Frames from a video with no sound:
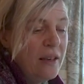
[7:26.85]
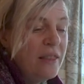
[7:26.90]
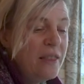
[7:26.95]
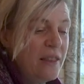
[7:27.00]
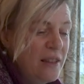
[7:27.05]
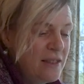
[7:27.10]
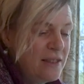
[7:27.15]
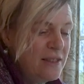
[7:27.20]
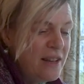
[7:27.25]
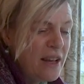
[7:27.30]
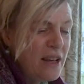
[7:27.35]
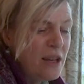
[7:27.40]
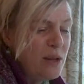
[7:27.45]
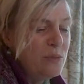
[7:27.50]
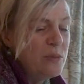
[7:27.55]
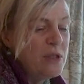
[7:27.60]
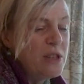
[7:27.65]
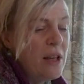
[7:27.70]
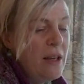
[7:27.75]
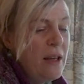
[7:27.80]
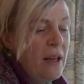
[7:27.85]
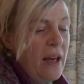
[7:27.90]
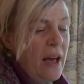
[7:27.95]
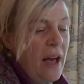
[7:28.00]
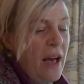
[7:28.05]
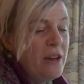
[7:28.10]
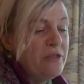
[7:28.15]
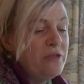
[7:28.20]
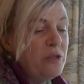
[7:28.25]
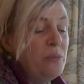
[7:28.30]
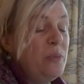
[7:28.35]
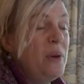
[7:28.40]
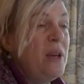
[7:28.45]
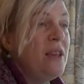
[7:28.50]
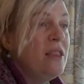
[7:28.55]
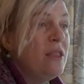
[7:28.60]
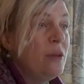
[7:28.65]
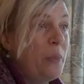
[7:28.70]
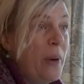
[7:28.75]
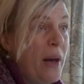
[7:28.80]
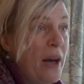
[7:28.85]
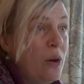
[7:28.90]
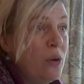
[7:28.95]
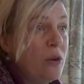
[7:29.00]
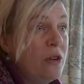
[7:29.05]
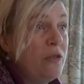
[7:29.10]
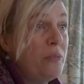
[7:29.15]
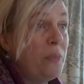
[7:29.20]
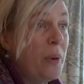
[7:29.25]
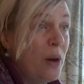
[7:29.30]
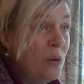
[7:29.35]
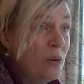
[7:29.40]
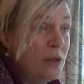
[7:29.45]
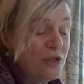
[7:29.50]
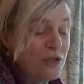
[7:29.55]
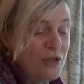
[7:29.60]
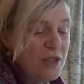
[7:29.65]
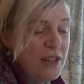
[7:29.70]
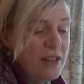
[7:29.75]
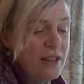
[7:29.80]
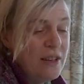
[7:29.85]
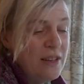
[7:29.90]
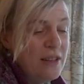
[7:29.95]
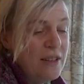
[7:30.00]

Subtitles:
These names had for me the power of poetry